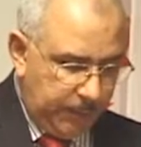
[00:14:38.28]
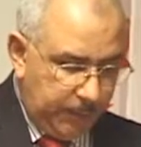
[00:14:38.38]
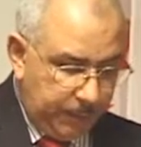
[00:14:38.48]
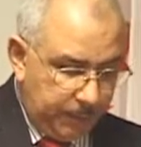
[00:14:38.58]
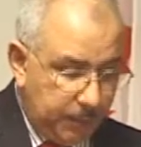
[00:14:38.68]

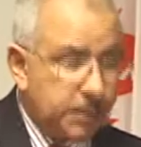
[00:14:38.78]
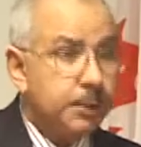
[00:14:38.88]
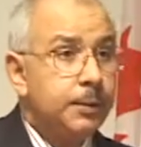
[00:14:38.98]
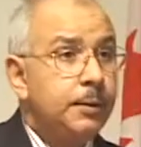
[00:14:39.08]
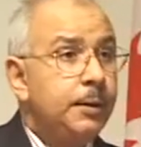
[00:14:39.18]
In
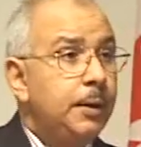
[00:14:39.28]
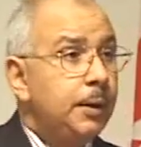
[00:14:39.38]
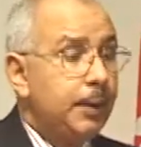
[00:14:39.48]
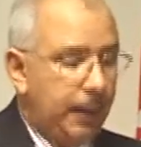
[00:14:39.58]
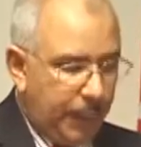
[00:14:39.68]
addition,
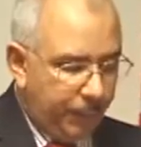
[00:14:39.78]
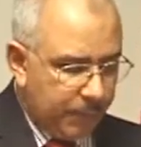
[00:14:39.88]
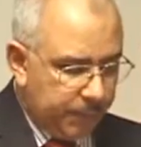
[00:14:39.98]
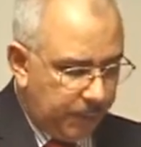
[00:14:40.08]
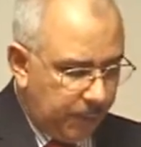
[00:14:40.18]
the
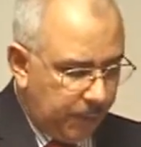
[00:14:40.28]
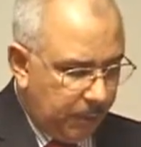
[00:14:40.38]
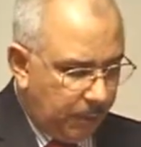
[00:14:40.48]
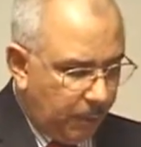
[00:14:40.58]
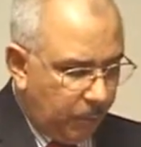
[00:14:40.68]

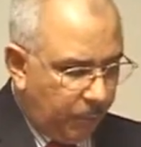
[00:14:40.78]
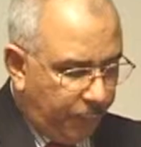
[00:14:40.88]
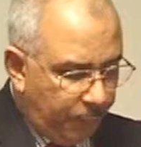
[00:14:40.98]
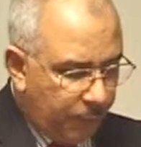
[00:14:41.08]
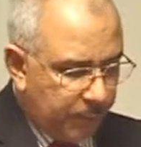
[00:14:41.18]
IFSB will
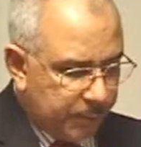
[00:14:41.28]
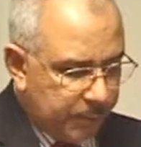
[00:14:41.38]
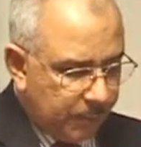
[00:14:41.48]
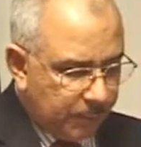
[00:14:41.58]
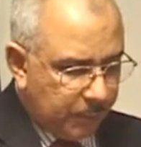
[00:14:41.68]

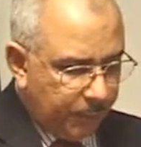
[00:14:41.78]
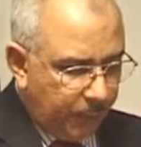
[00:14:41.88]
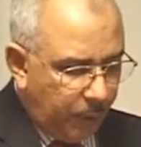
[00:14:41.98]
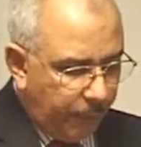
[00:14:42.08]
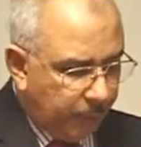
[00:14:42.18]
focus on the
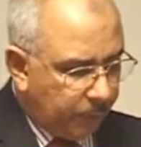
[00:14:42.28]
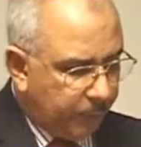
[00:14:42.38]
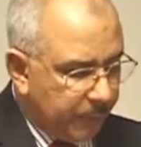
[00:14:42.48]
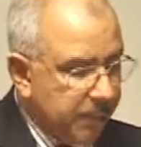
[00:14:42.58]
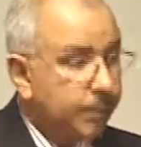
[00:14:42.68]
development
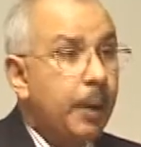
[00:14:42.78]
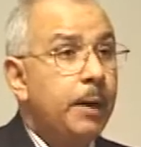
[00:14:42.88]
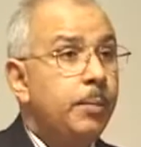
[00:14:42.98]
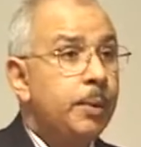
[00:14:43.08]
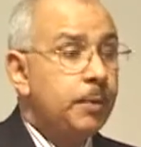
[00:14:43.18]
of risk
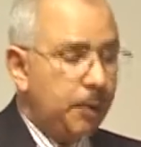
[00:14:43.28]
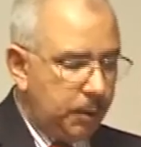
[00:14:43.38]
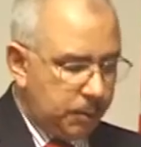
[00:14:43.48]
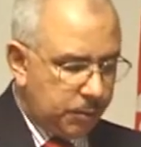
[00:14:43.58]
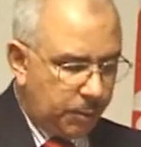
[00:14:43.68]
management
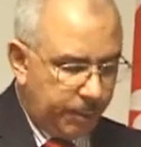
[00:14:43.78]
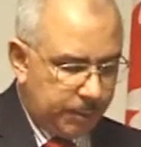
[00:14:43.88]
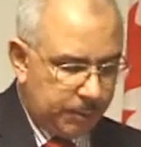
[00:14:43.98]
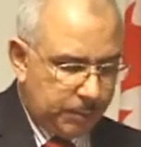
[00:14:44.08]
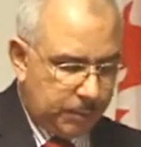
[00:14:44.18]

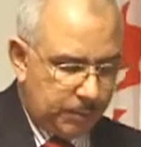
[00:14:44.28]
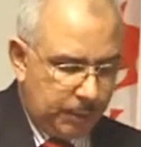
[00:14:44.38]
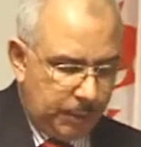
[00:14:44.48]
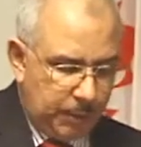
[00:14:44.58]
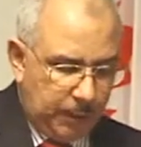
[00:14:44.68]
instruments
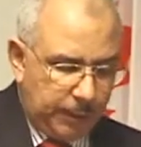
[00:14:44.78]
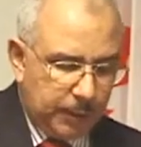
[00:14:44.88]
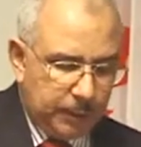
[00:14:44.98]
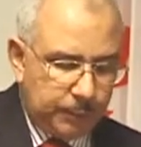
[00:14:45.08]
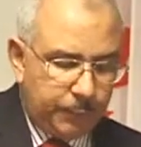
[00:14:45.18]
and the
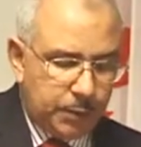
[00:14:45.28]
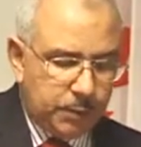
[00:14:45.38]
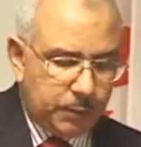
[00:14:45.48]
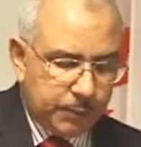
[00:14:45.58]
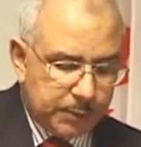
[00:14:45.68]

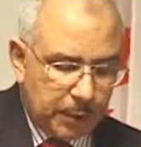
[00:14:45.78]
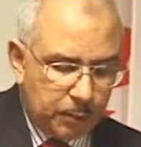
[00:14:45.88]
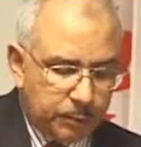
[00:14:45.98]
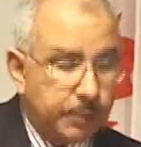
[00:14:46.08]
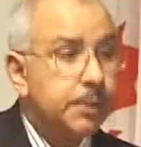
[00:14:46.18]
cultivation of
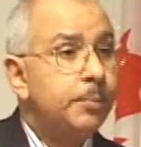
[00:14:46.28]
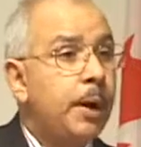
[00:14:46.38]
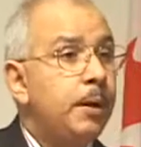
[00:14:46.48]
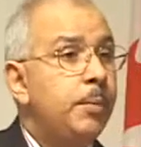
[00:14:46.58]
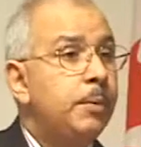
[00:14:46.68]
sound risk
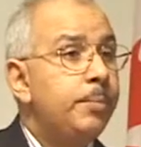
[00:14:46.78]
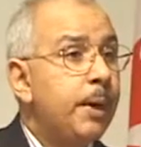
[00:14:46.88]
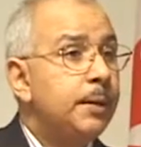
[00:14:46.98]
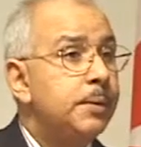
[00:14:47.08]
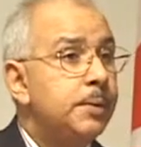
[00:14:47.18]
management
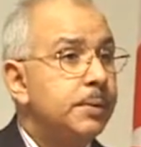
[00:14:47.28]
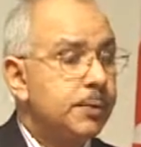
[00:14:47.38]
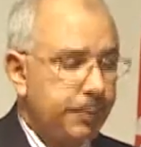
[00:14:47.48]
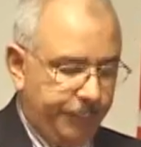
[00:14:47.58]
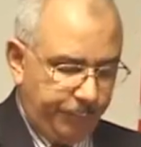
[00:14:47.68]

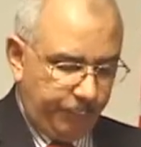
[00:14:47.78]
practices.